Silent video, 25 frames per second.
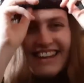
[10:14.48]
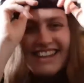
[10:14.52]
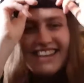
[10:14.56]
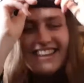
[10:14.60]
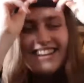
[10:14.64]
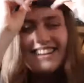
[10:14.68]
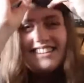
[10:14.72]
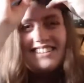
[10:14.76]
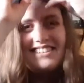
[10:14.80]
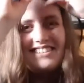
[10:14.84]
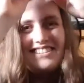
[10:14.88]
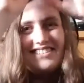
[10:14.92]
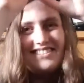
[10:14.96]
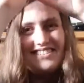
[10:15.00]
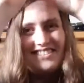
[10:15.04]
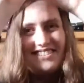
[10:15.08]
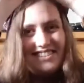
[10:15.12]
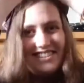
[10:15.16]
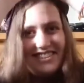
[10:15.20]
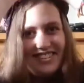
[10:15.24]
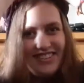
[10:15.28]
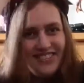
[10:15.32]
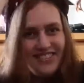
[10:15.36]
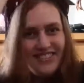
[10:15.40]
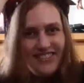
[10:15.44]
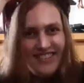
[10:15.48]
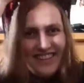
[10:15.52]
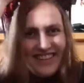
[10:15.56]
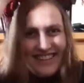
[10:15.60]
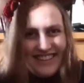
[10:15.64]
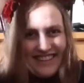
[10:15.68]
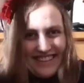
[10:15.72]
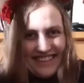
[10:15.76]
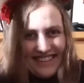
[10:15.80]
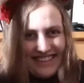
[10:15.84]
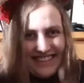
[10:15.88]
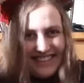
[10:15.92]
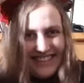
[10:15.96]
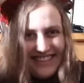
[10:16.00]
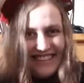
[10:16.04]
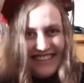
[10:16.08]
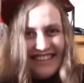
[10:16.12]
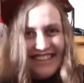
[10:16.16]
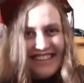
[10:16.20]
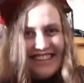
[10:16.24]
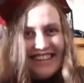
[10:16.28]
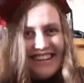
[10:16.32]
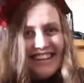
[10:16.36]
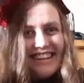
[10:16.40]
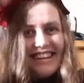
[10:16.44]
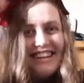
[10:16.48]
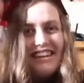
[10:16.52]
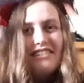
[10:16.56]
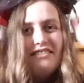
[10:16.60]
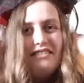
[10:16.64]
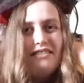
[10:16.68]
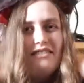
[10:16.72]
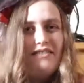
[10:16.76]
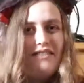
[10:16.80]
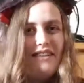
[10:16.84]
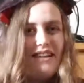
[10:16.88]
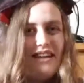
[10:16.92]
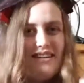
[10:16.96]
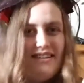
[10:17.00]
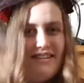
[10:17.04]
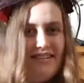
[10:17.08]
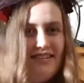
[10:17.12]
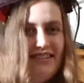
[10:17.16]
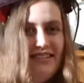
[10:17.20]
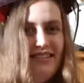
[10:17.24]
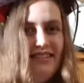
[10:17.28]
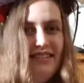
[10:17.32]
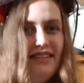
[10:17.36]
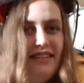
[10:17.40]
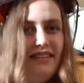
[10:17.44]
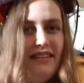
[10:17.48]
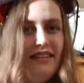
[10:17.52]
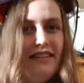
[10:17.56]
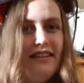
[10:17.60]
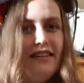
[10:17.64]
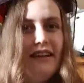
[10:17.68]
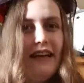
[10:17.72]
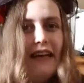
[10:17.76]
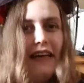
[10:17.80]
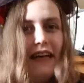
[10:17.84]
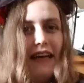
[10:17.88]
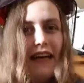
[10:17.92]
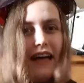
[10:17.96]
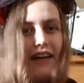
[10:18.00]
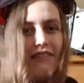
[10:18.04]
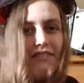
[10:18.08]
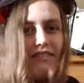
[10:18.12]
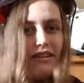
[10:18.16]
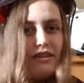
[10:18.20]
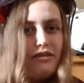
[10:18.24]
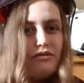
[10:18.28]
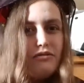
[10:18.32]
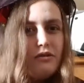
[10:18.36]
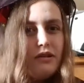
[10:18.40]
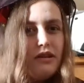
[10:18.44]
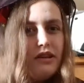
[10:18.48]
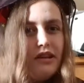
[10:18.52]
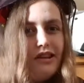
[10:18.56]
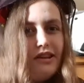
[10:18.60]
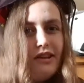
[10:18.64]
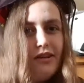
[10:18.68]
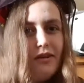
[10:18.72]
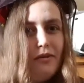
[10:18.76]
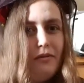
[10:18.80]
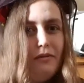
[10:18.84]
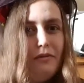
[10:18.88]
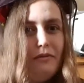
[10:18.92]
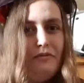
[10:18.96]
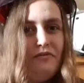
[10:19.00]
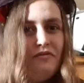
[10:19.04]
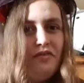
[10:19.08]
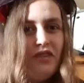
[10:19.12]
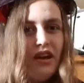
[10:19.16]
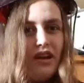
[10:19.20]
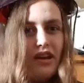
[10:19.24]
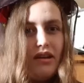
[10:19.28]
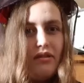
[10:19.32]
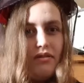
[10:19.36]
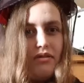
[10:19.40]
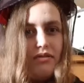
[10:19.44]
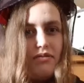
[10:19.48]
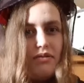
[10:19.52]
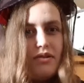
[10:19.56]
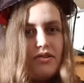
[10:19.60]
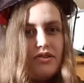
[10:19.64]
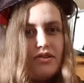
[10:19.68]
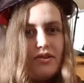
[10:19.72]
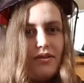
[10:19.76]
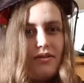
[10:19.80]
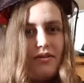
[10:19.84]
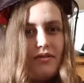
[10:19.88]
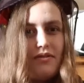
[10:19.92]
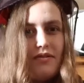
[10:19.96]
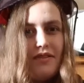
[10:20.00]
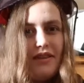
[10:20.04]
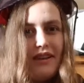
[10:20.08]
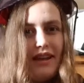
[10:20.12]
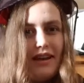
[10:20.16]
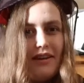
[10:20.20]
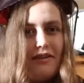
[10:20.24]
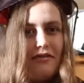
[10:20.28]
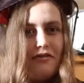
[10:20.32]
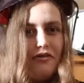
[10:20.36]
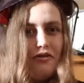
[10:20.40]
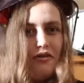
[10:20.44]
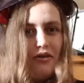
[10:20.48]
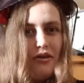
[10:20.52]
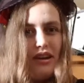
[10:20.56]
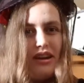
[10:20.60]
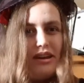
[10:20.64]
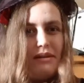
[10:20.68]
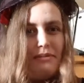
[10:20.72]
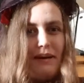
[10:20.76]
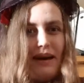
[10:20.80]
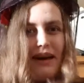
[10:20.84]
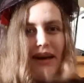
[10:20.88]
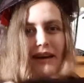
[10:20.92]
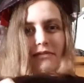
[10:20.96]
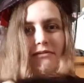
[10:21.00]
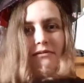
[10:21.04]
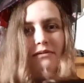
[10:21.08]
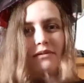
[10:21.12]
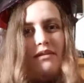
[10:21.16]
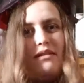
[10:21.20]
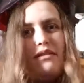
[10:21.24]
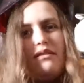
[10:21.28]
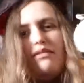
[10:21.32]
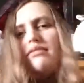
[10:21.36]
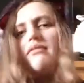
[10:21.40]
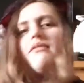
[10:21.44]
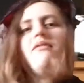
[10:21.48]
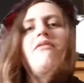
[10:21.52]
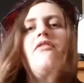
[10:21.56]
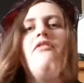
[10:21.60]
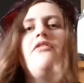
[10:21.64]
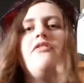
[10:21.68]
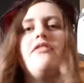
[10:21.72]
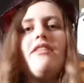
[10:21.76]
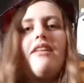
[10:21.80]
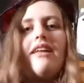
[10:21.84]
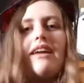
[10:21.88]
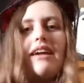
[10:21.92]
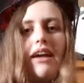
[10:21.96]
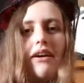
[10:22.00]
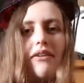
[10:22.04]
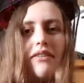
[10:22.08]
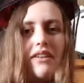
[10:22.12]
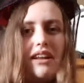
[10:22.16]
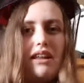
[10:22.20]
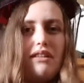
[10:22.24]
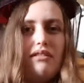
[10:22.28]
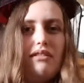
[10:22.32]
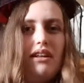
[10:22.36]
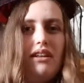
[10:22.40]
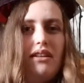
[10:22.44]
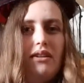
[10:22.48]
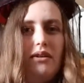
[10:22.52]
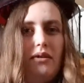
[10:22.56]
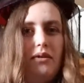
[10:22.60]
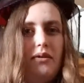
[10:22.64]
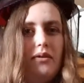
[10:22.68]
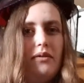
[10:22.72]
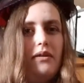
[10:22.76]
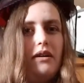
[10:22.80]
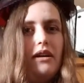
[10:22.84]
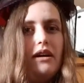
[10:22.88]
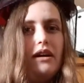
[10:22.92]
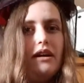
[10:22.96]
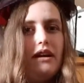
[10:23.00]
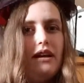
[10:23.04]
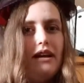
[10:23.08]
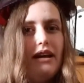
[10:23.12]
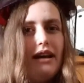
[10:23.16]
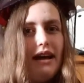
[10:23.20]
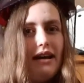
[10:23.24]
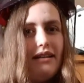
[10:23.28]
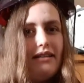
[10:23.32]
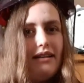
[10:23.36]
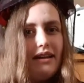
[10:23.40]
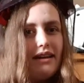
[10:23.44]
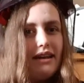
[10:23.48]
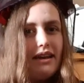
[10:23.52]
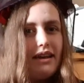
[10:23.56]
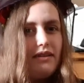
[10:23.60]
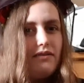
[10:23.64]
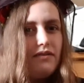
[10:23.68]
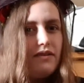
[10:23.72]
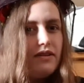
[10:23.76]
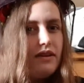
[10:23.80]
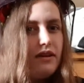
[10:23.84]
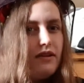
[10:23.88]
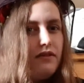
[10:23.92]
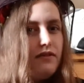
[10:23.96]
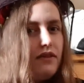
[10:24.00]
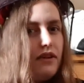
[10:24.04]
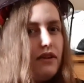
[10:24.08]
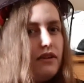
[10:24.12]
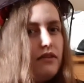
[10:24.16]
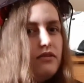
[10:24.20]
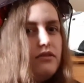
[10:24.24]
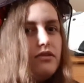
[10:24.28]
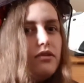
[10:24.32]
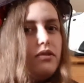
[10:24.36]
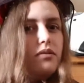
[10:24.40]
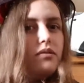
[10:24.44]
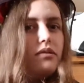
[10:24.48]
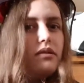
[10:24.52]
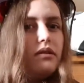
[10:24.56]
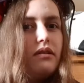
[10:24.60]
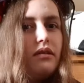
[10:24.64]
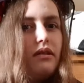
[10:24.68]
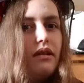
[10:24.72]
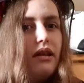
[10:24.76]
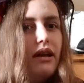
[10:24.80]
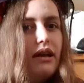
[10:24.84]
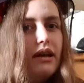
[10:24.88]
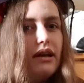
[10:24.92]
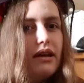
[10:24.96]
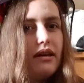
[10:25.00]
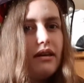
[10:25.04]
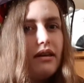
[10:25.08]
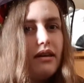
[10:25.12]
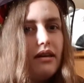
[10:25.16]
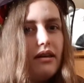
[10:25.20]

looks so stupid. that on. I think it's really cute. And it was reduced for like three pounds. Like how can I say no? And like even if I don't like